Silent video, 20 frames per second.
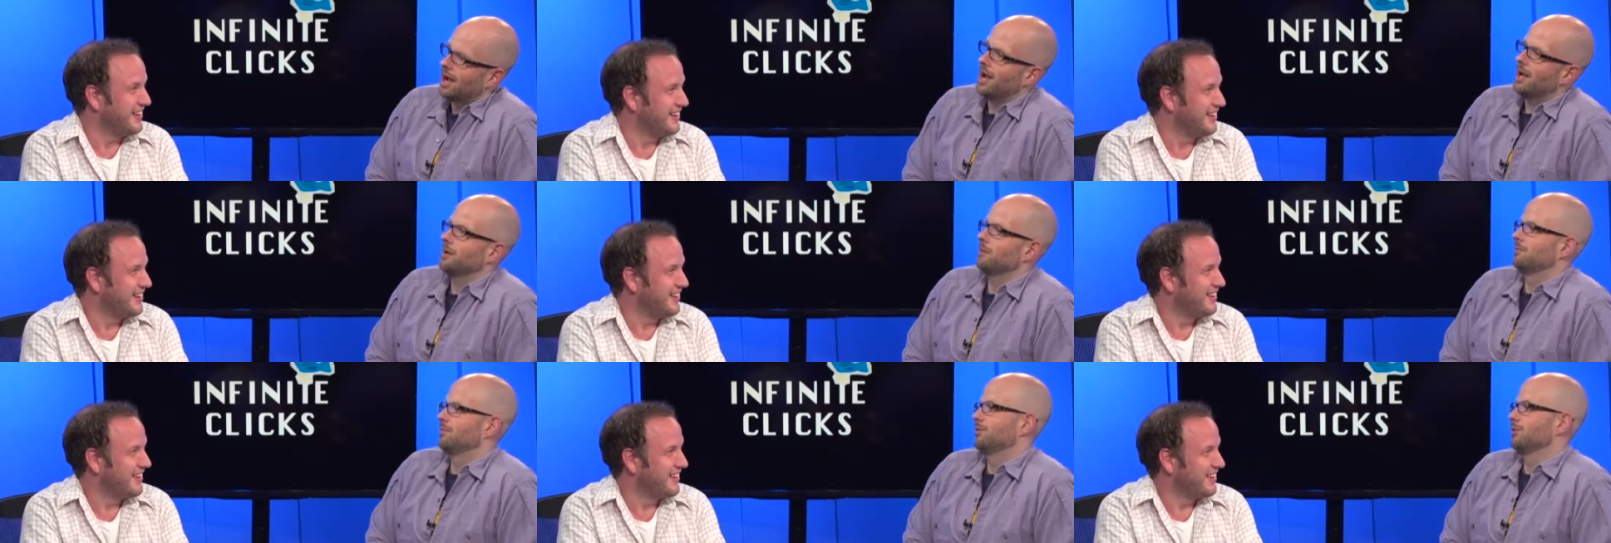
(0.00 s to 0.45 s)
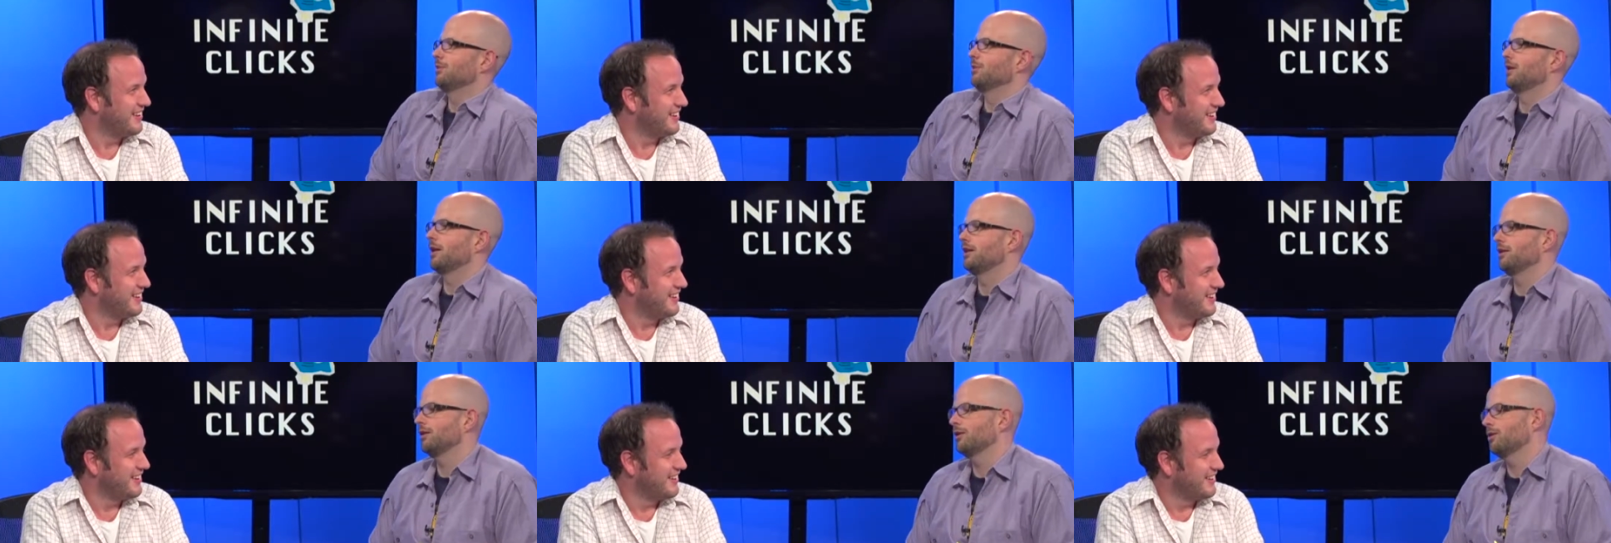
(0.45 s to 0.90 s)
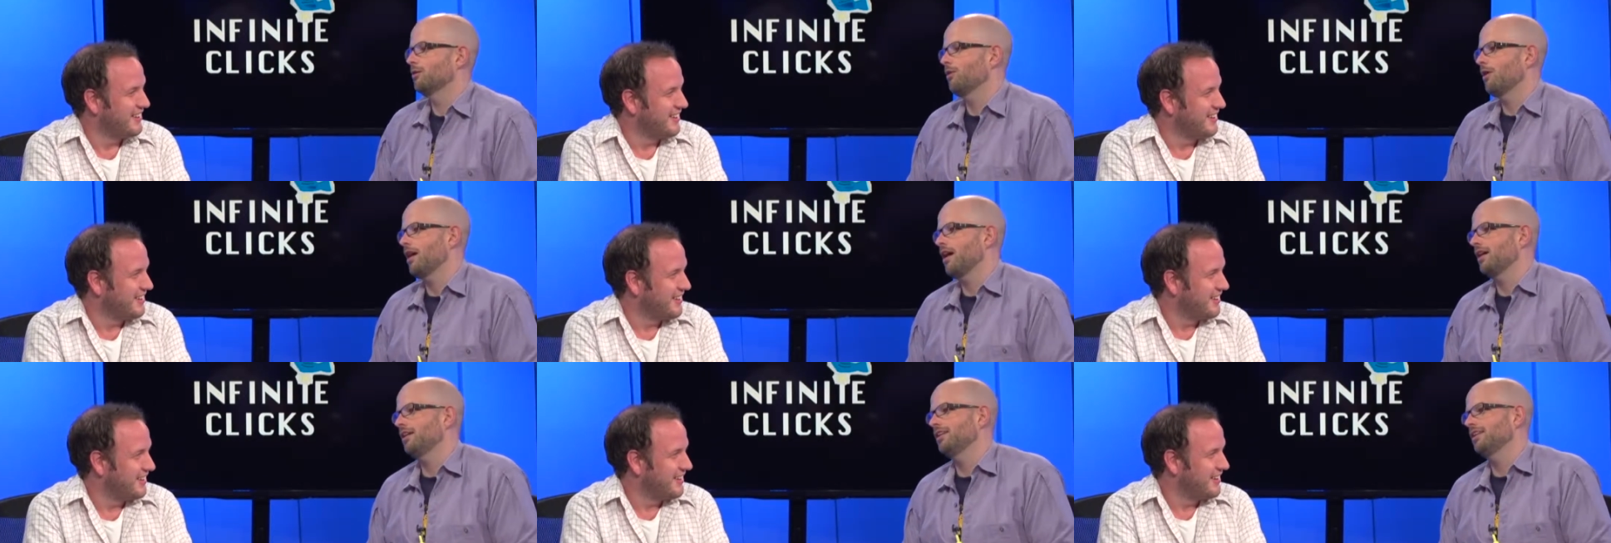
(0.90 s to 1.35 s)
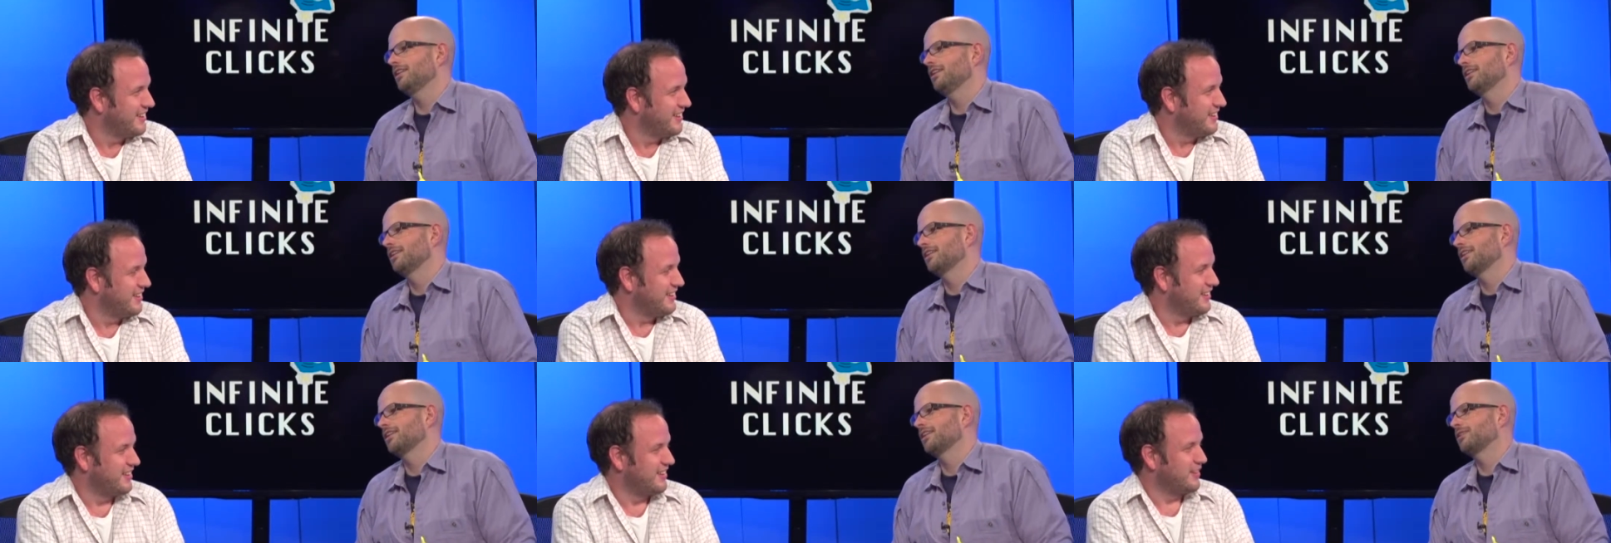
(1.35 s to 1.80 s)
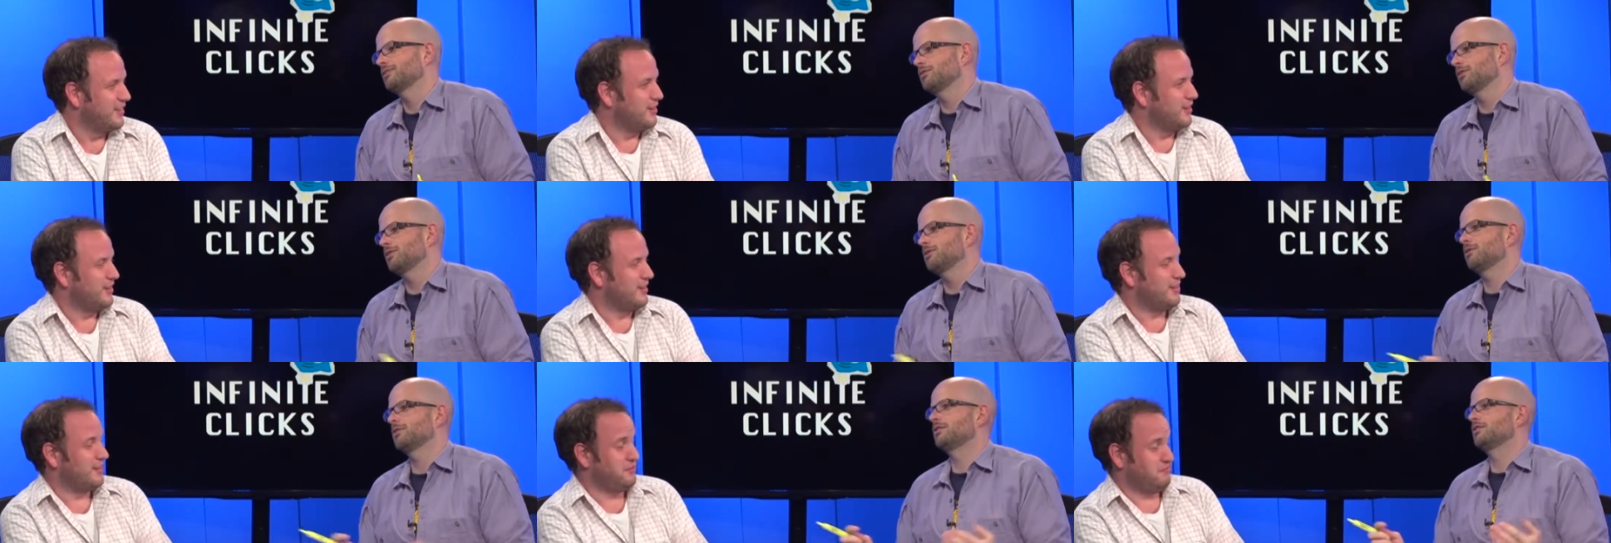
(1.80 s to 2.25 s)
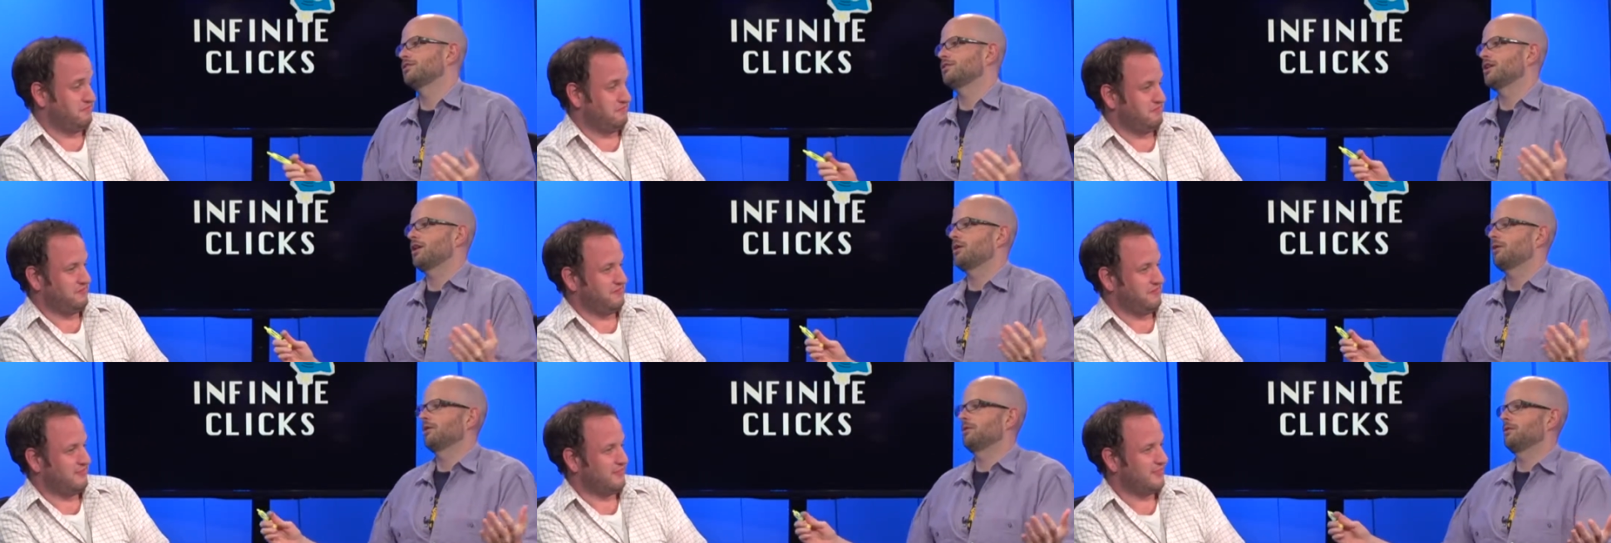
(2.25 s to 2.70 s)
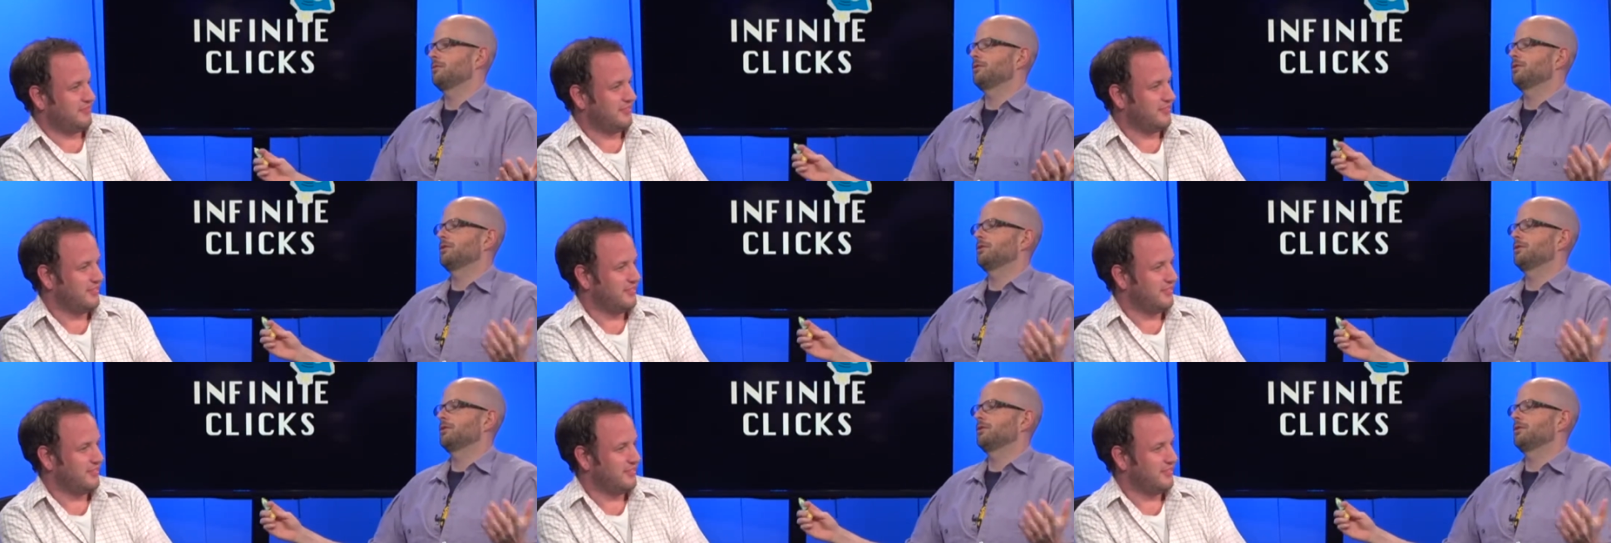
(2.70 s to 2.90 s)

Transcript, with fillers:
Speaker 1: I am too. And you know why? Because we're doing the show, and I'm